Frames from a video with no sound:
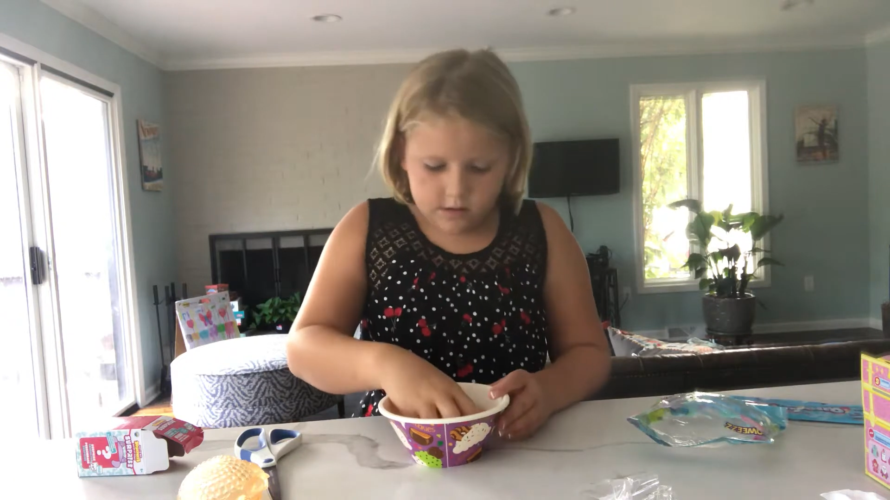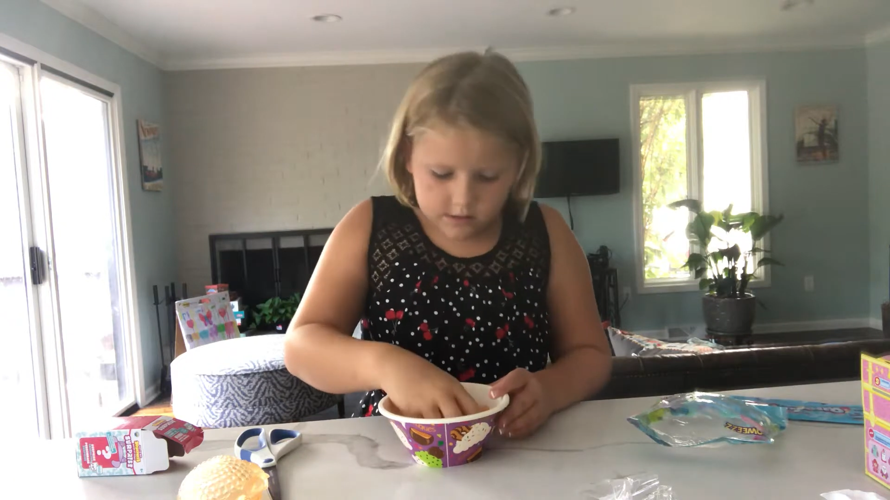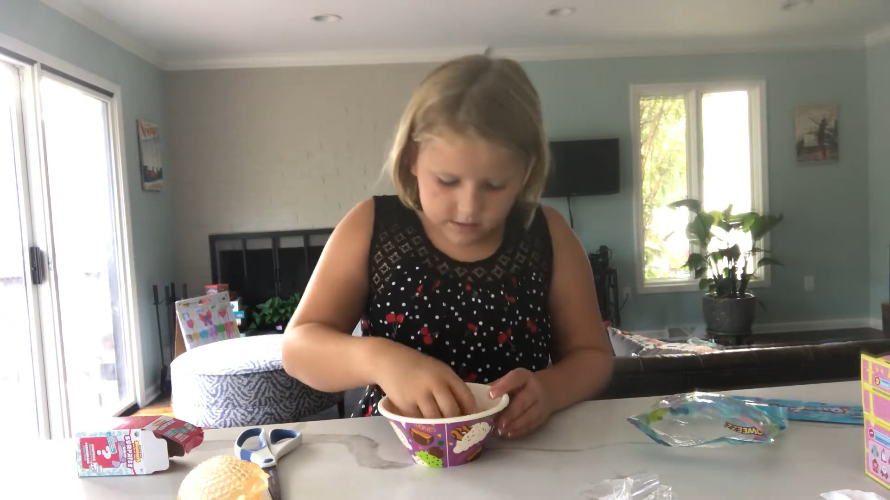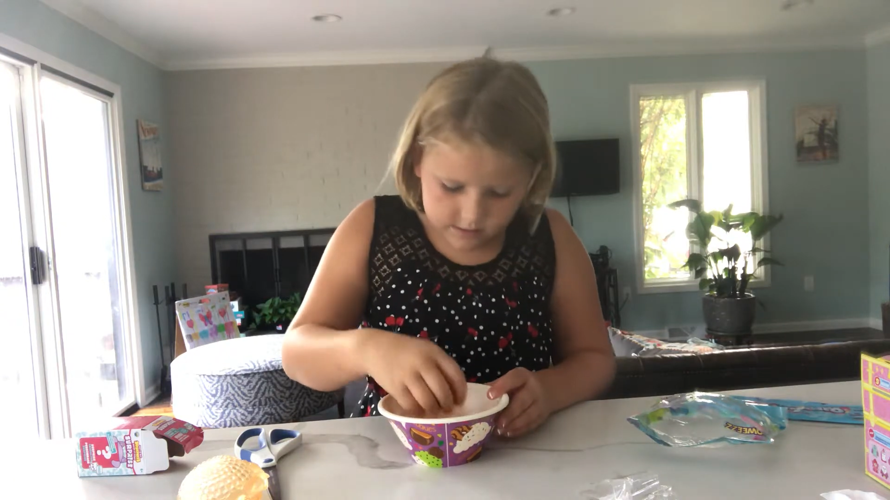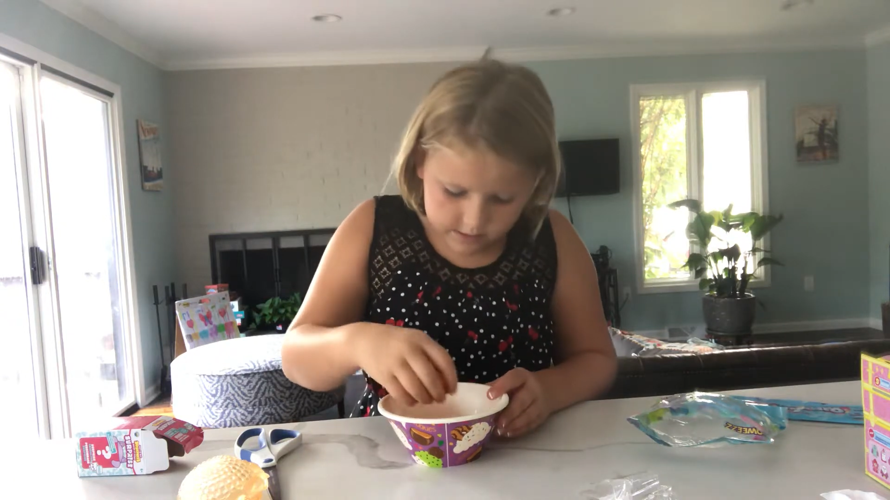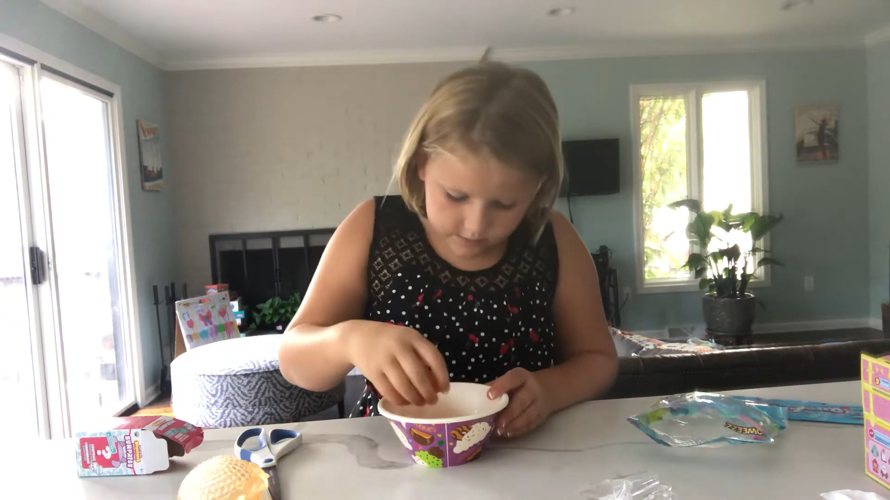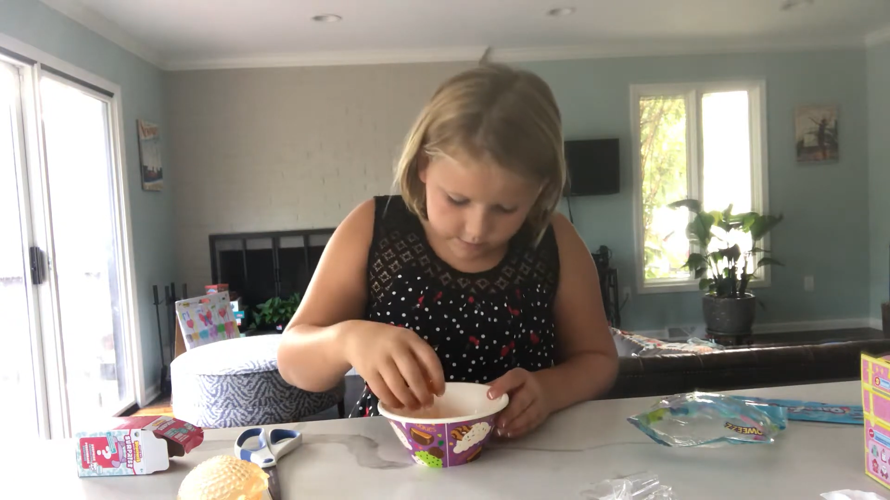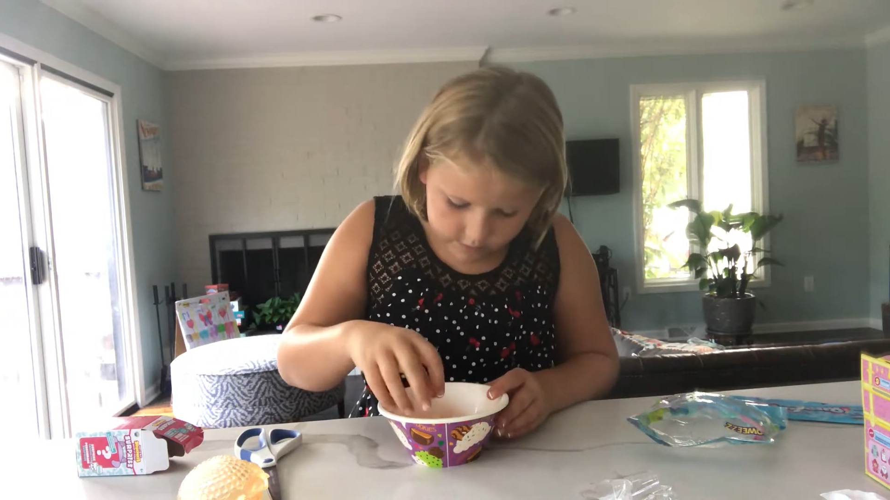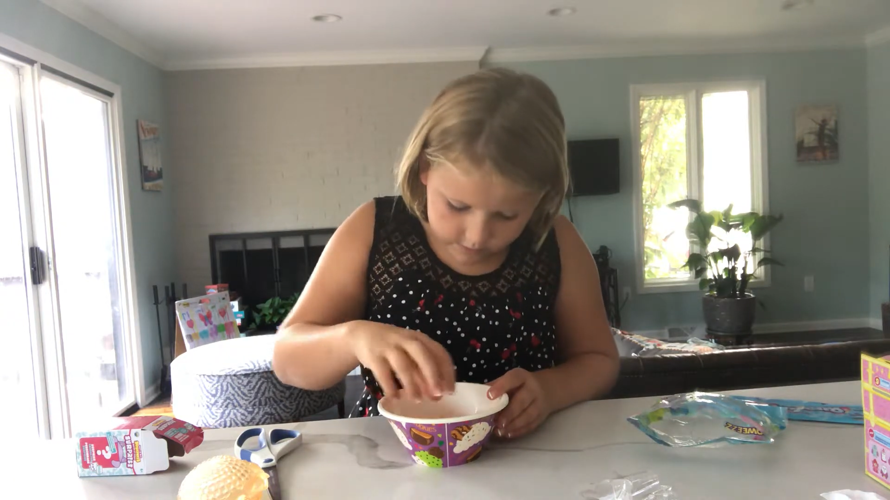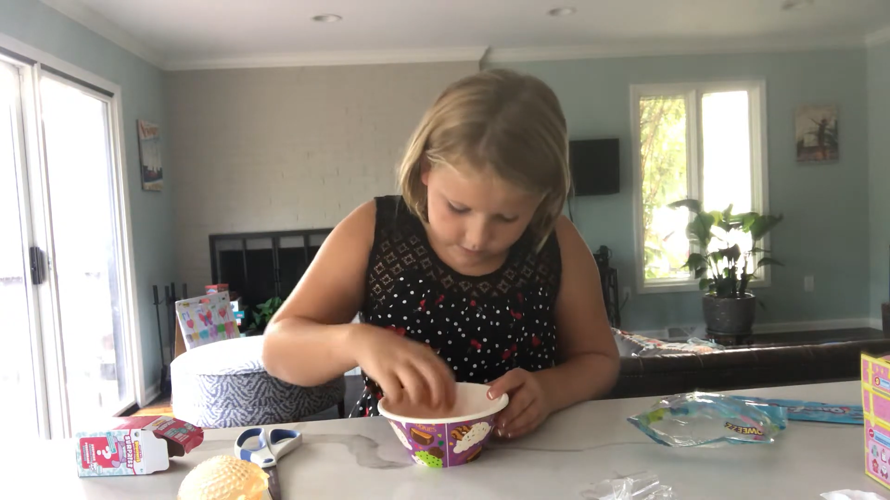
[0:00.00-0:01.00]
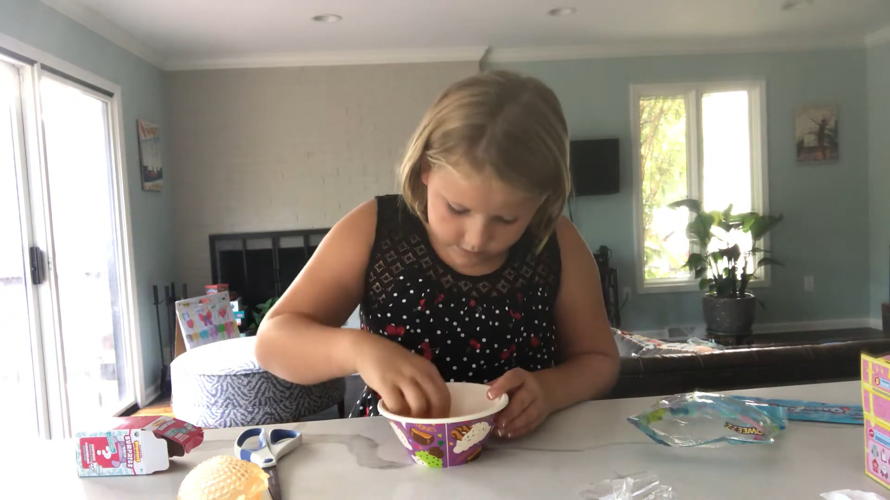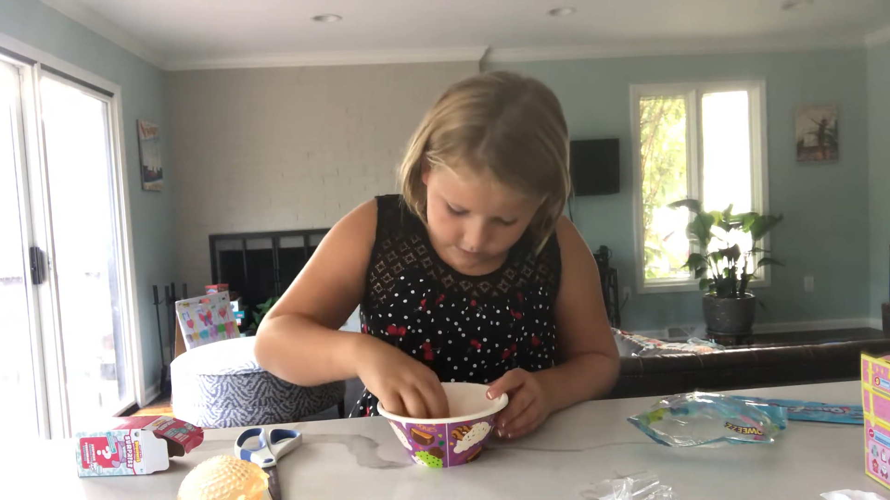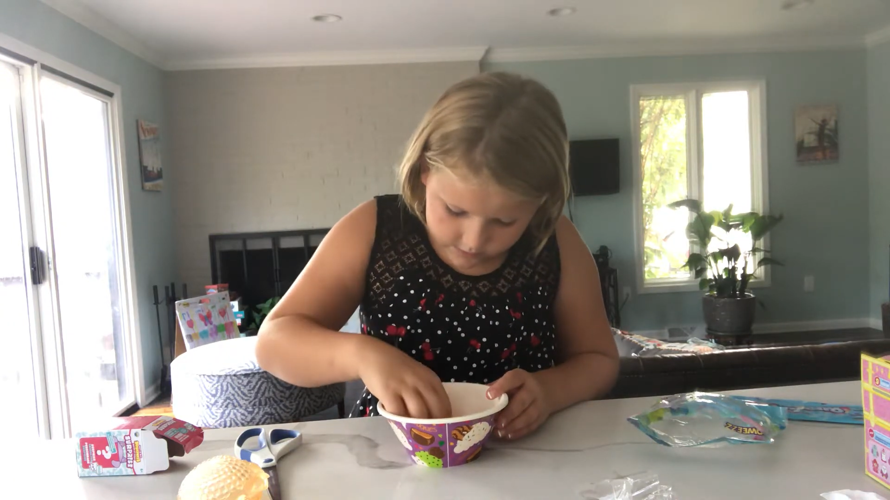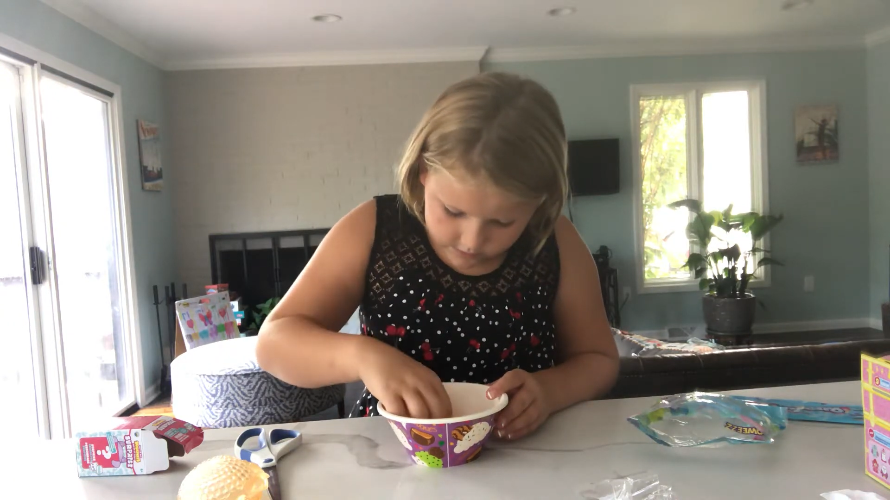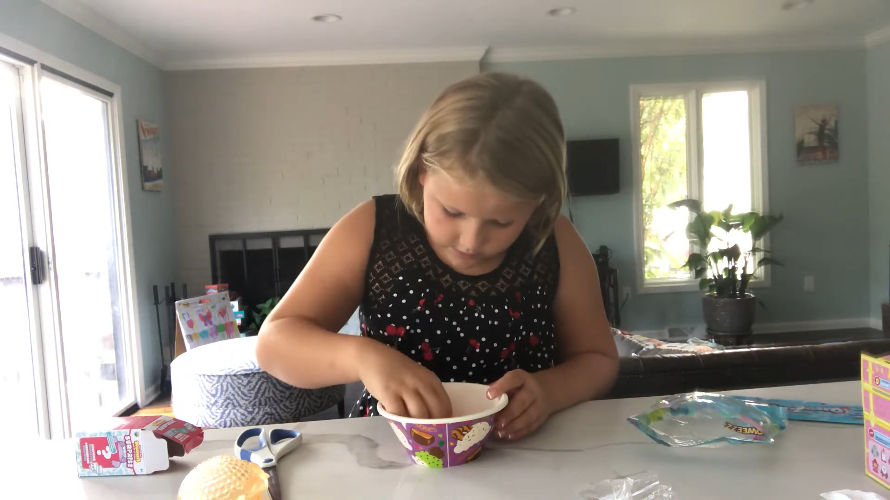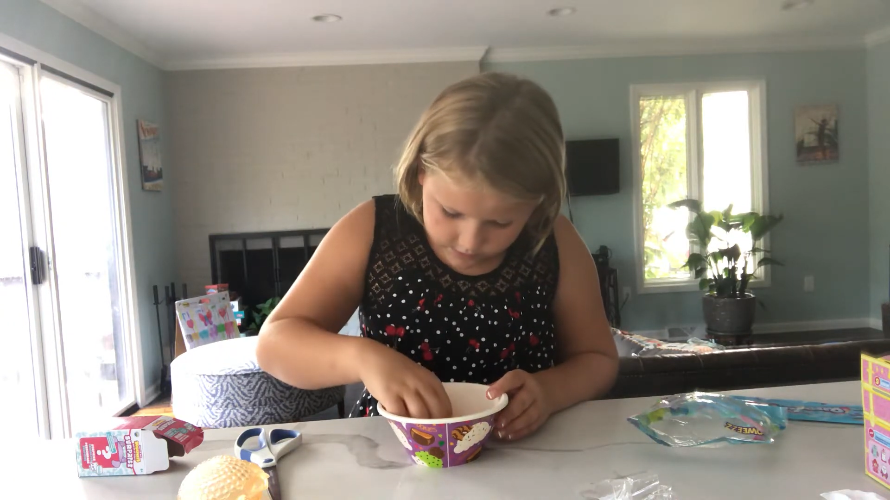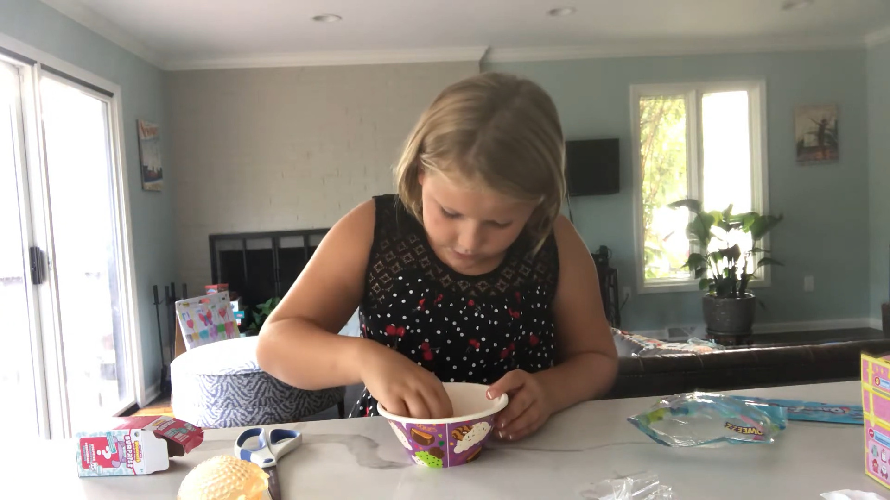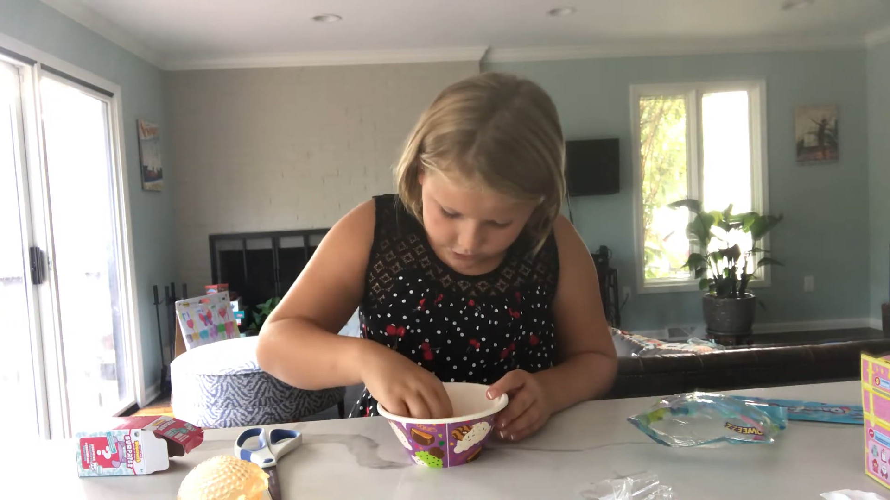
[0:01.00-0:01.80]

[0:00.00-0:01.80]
Let's see what our secret